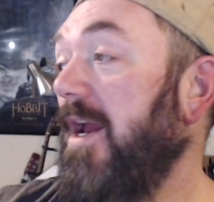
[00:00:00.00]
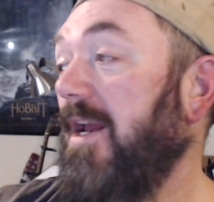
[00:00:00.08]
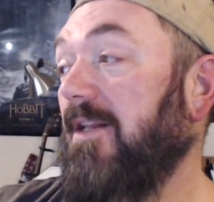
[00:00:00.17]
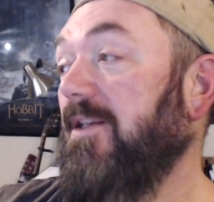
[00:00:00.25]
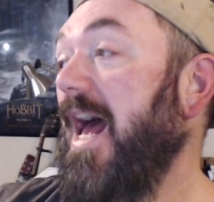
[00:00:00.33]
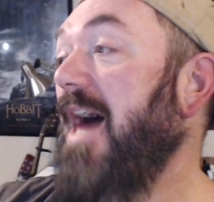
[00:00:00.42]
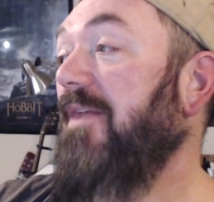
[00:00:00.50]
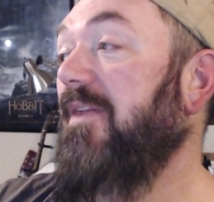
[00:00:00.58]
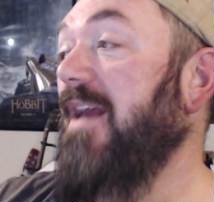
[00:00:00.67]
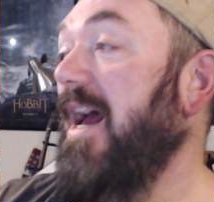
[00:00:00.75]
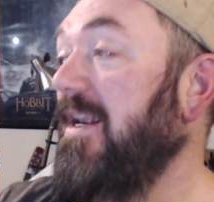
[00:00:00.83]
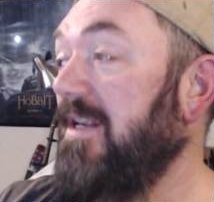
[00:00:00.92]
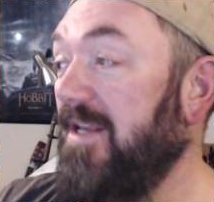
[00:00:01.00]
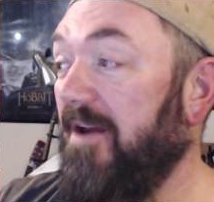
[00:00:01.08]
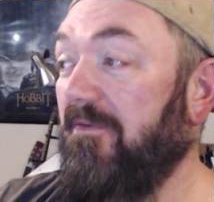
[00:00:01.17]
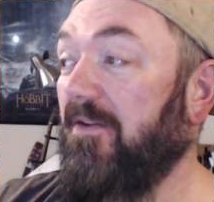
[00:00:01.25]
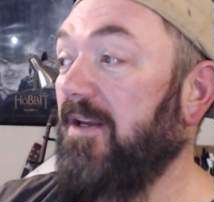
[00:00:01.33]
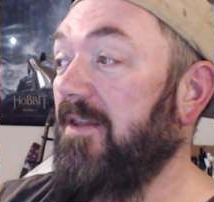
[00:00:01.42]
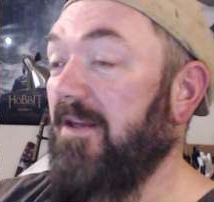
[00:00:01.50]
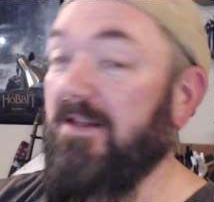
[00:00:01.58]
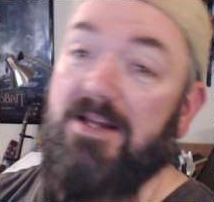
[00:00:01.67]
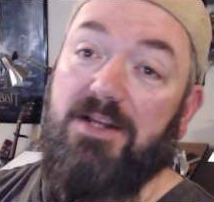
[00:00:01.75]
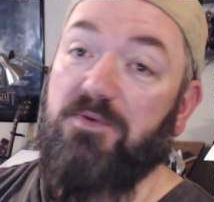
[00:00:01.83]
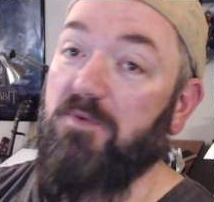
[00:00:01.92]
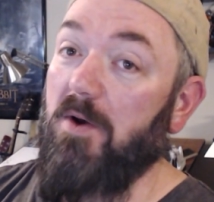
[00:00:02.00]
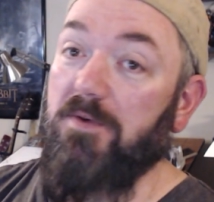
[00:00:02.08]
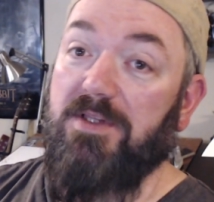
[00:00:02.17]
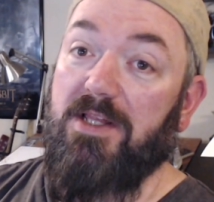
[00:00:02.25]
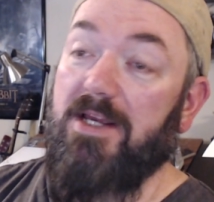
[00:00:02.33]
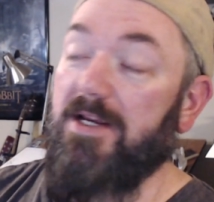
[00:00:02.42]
I definitely think that's Rosalie